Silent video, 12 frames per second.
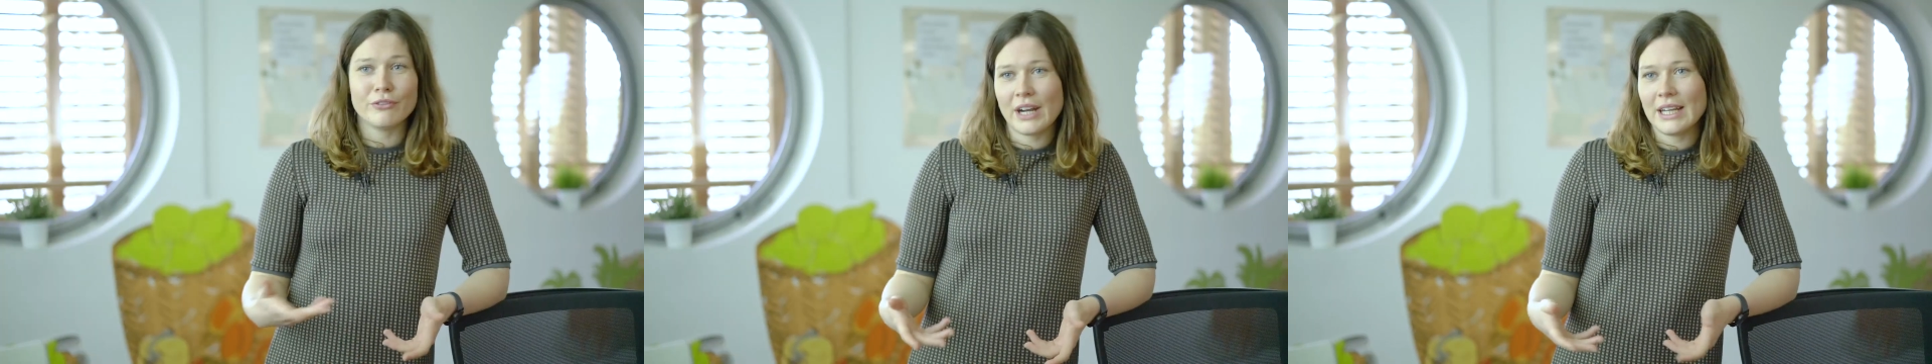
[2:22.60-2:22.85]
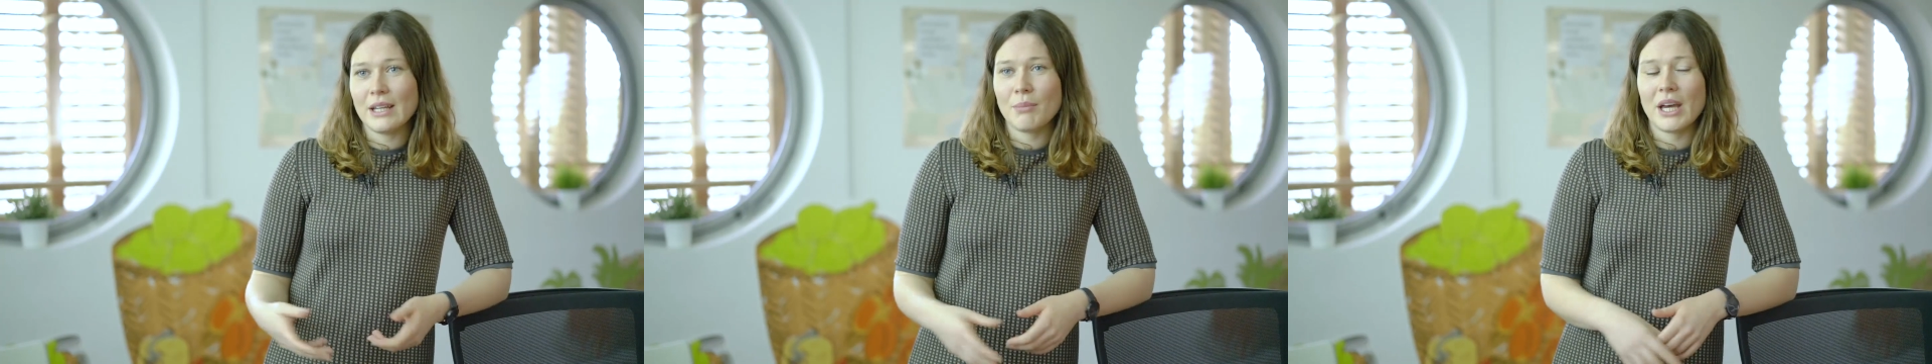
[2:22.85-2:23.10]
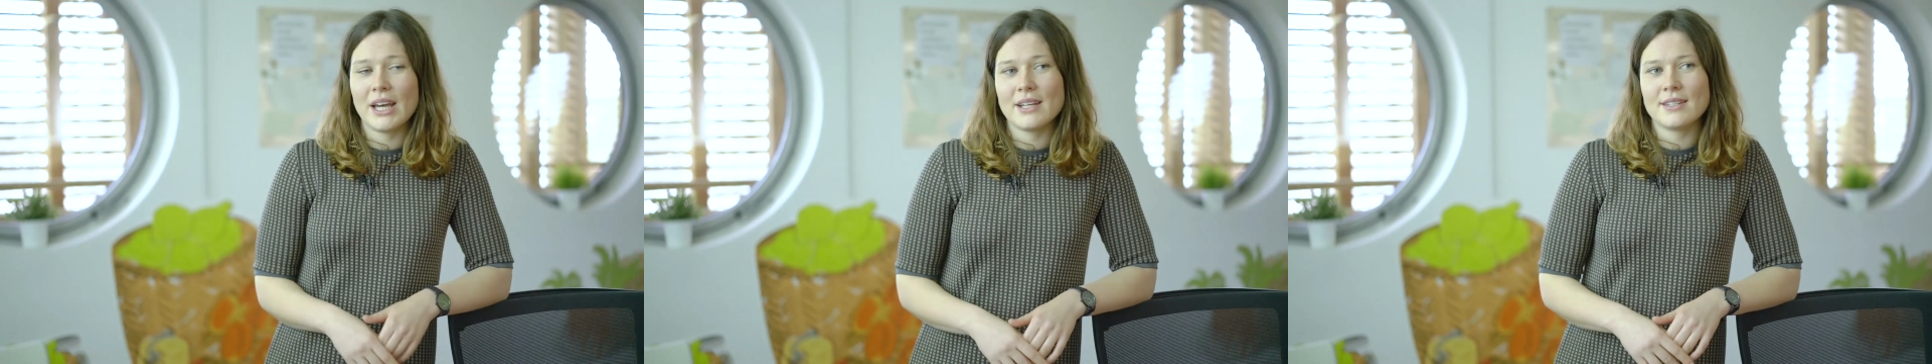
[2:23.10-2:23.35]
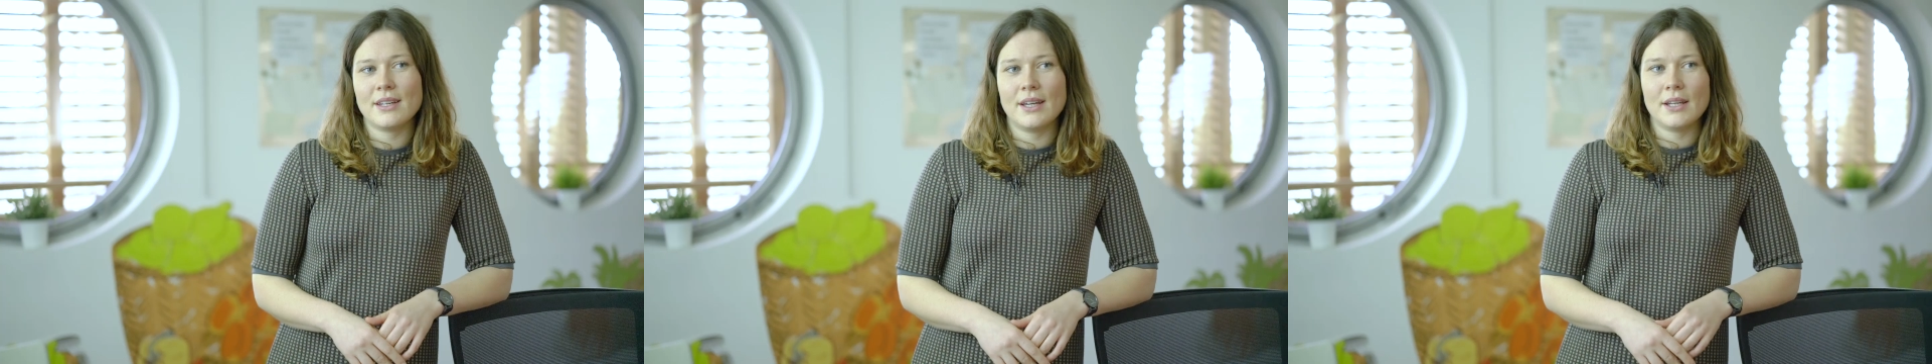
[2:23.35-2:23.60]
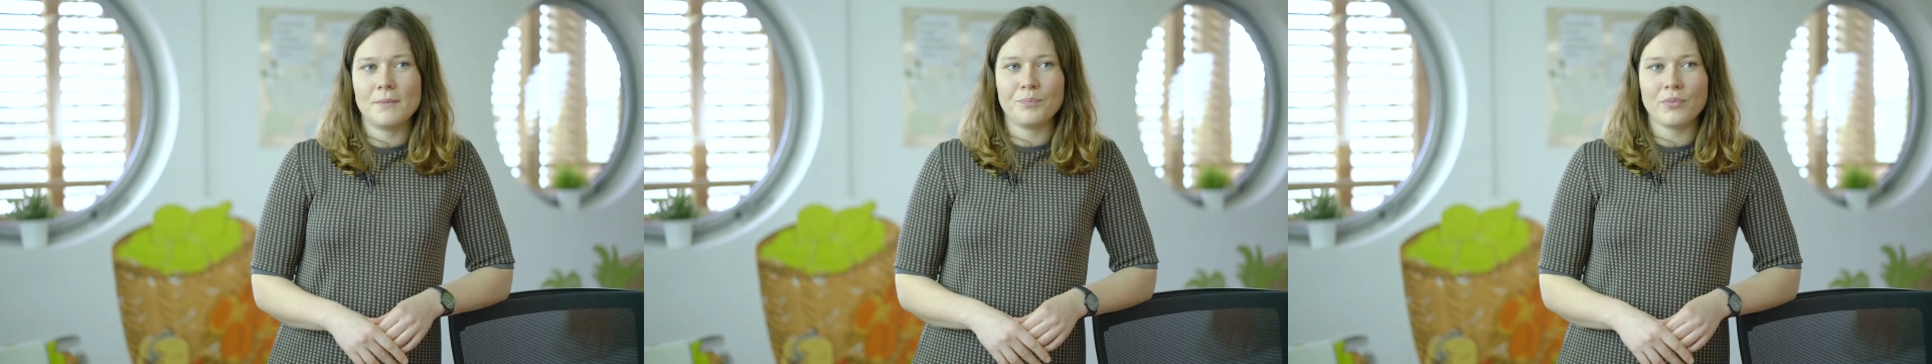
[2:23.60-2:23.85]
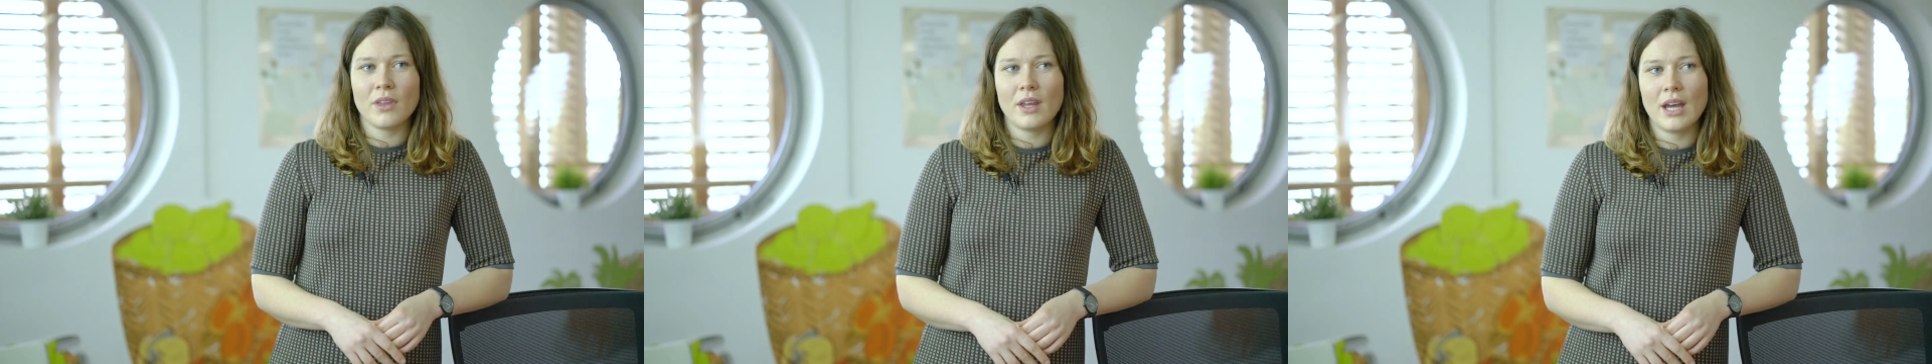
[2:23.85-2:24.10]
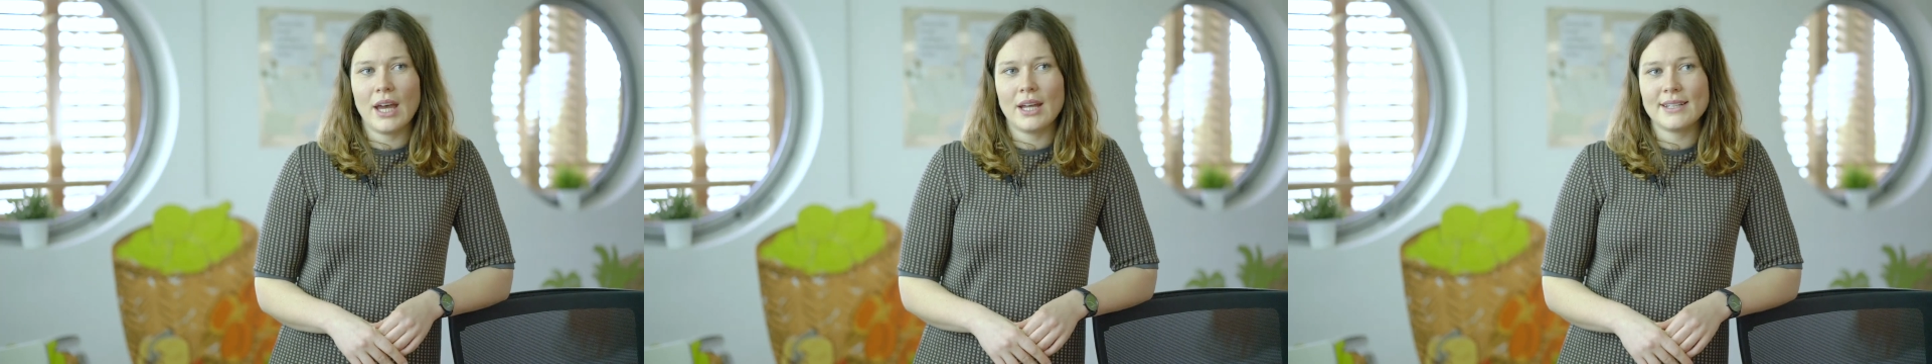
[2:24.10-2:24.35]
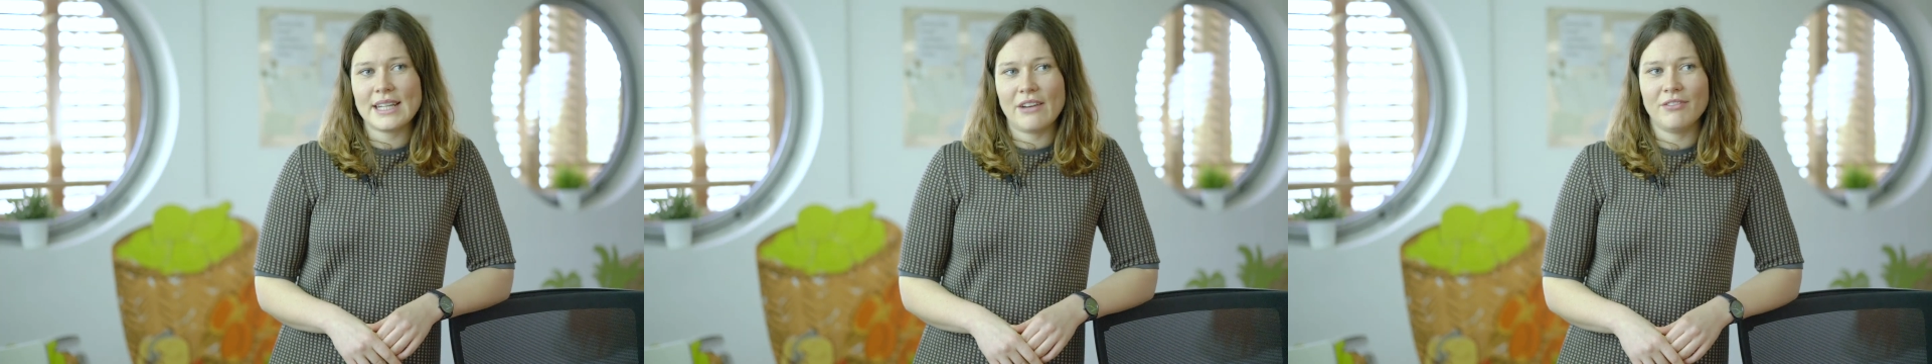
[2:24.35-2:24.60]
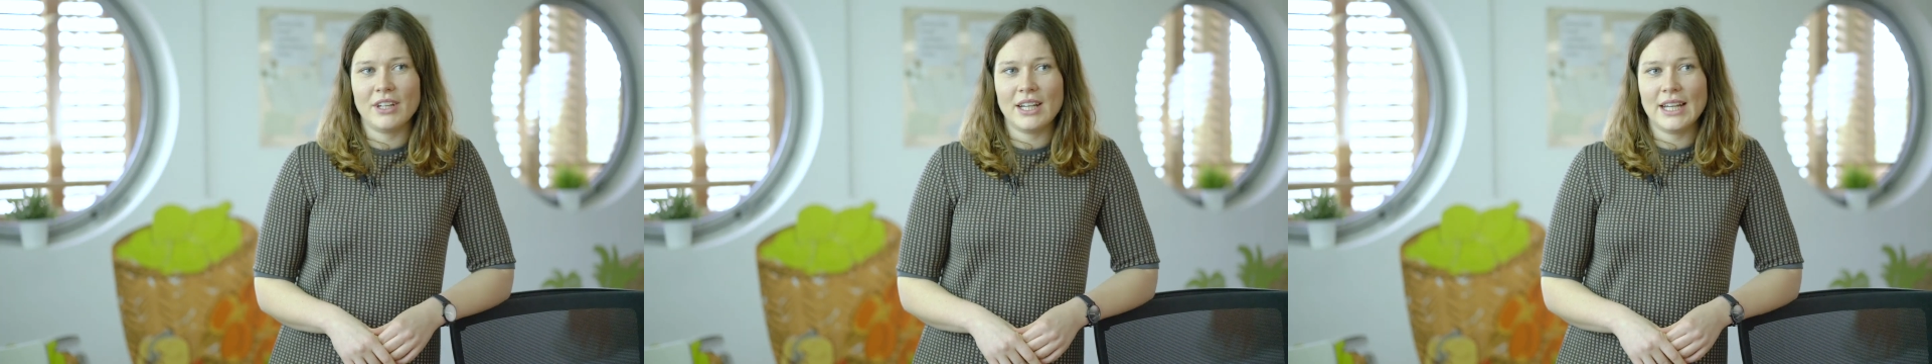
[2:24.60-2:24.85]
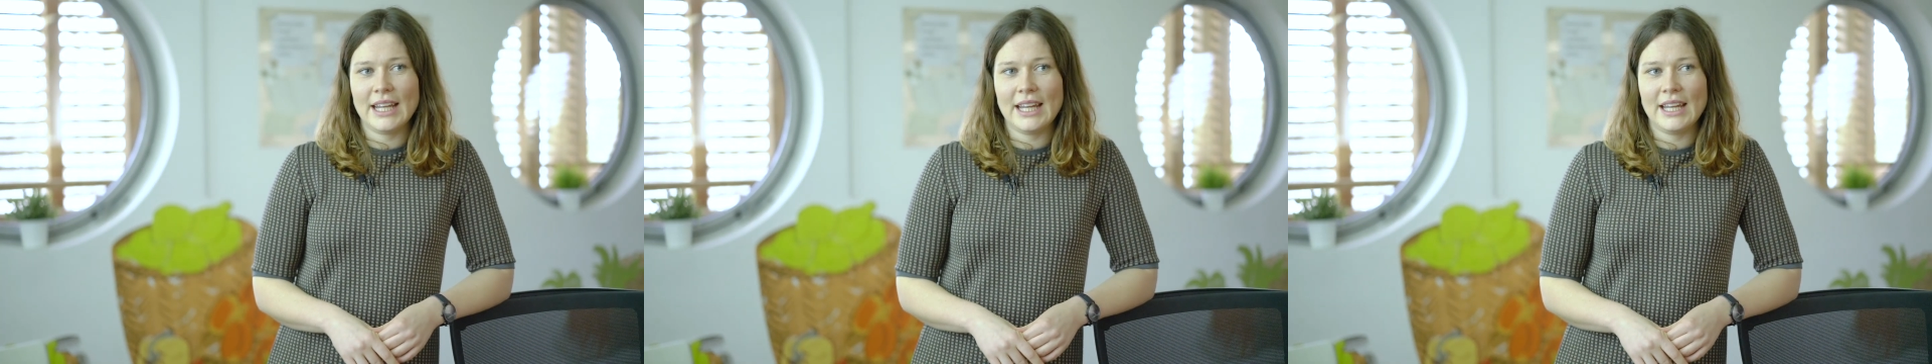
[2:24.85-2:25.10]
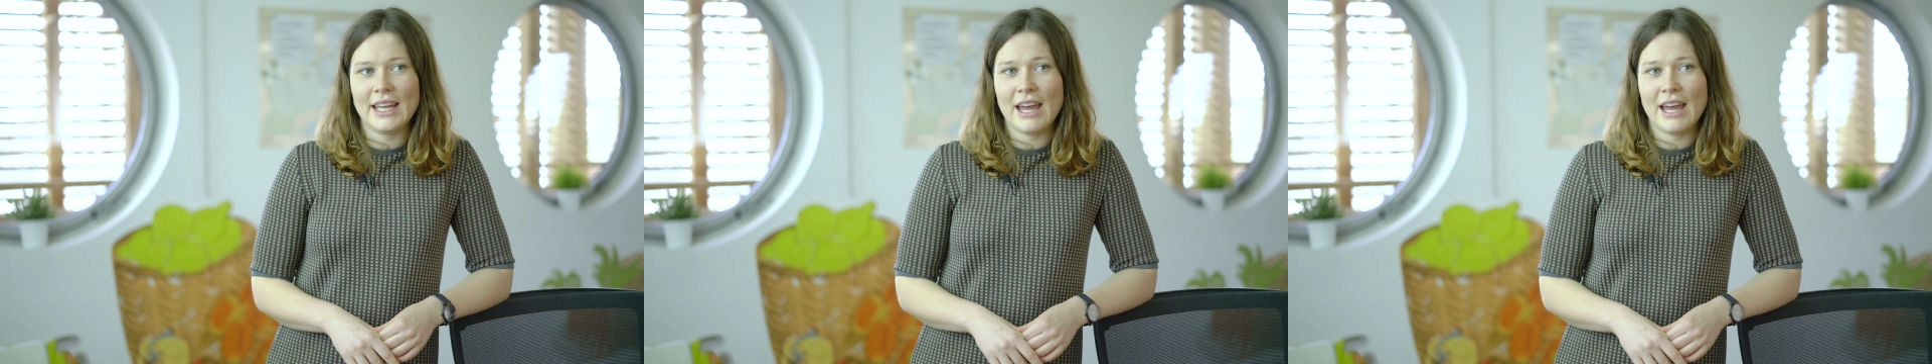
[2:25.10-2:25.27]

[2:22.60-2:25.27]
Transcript: friendly person definitely